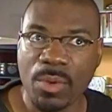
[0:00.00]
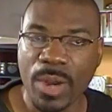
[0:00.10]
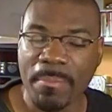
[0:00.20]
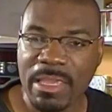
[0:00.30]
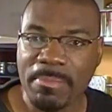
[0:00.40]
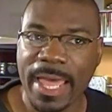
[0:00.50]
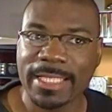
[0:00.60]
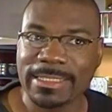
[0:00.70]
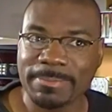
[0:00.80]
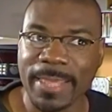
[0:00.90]
And what I mean
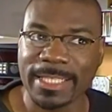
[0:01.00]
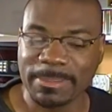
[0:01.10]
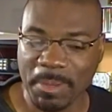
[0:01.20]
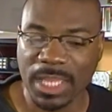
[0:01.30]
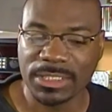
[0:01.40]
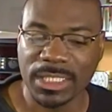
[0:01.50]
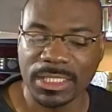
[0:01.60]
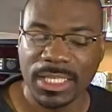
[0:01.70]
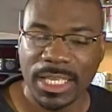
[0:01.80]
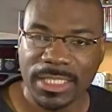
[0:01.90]
by
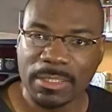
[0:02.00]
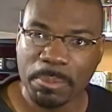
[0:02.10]
expansion,